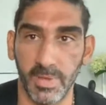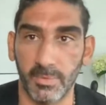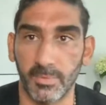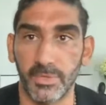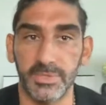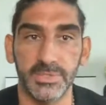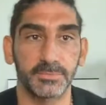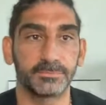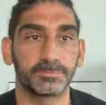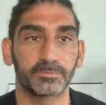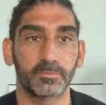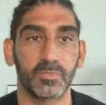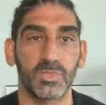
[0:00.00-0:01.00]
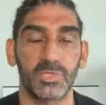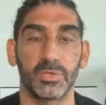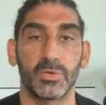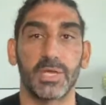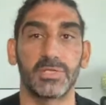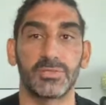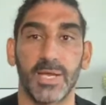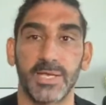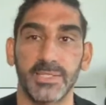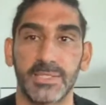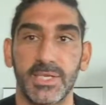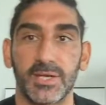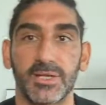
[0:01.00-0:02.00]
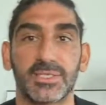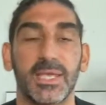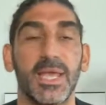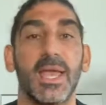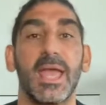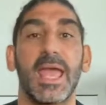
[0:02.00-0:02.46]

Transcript: members to address here is,